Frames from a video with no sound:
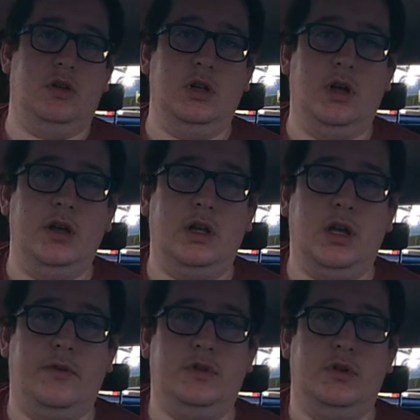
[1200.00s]
online at
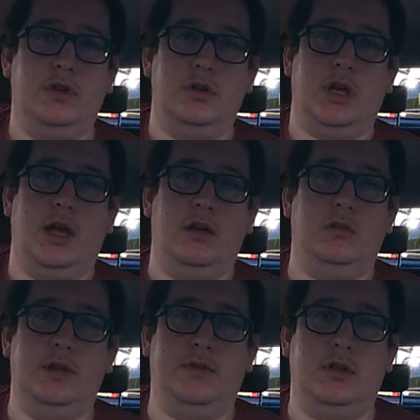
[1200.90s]
gov.uk. I'll
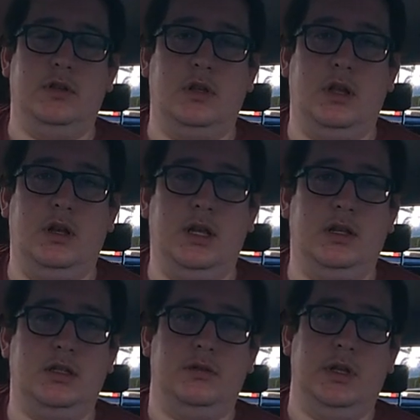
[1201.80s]
leave a
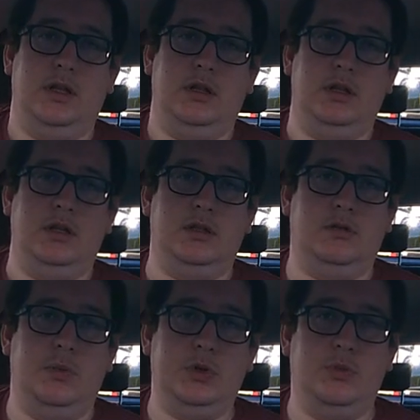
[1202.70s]
link to it in the
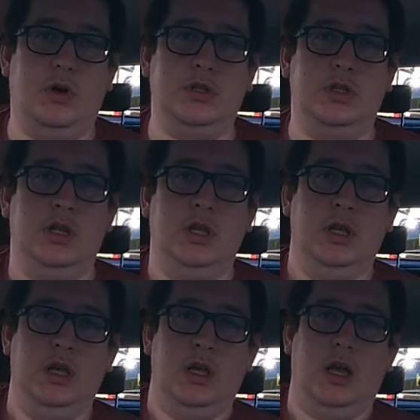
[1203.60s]
description box.
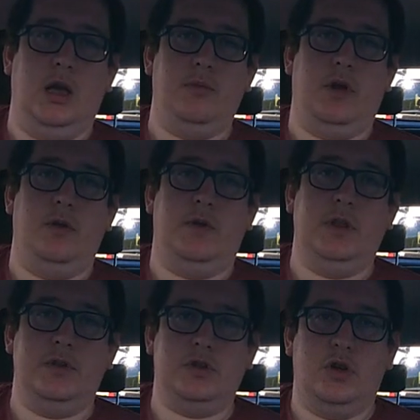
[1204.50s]
Hopefully
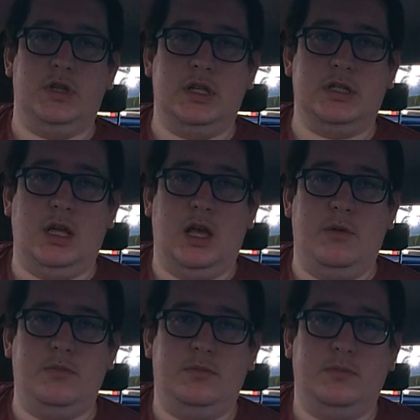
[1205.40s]
you've enjoyed this.
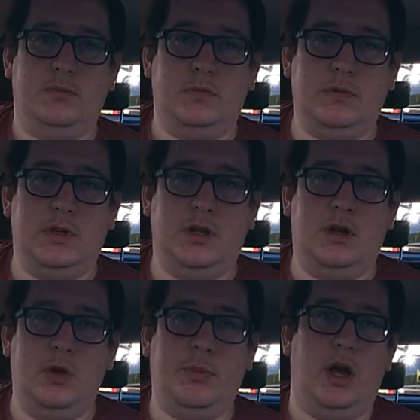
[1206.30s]
Hit the
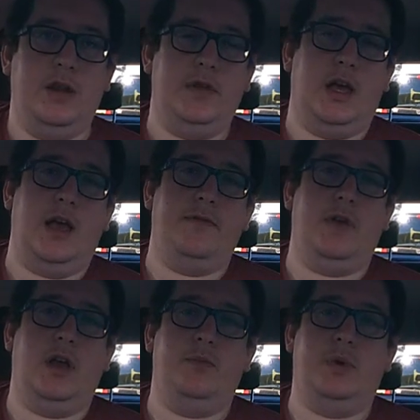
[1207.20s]
like button if you have.
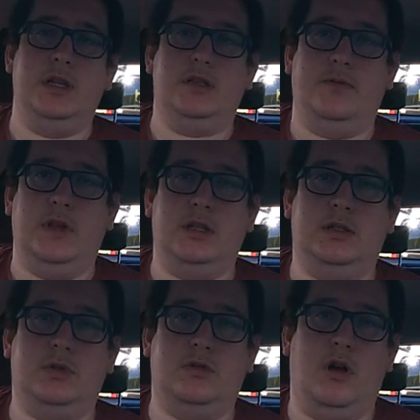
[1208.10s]
Please don't forget to
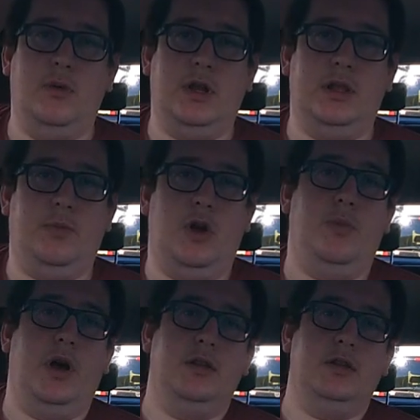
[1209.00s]
subscribe and hit the bell
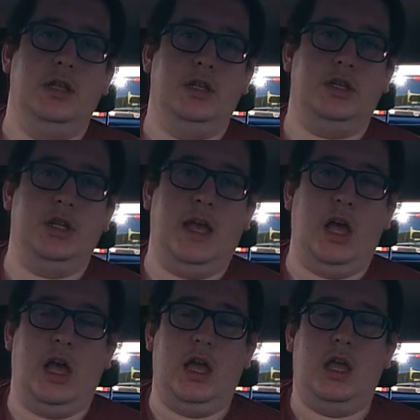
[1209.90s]
button so you get
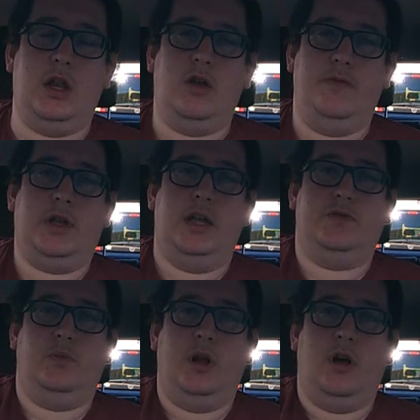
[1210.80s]
a notification
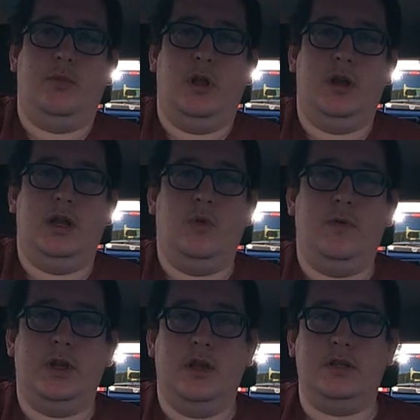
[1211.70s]
from when I upload any more
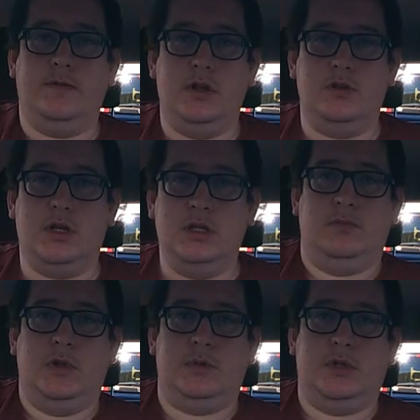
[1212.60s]
videos in the future.
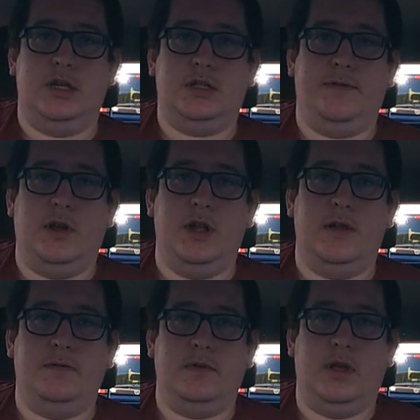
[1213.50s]
Yep, stay safe out
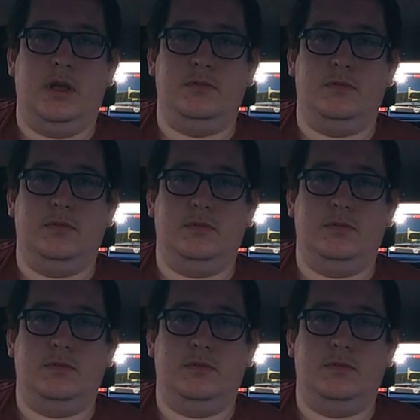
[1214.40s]
there and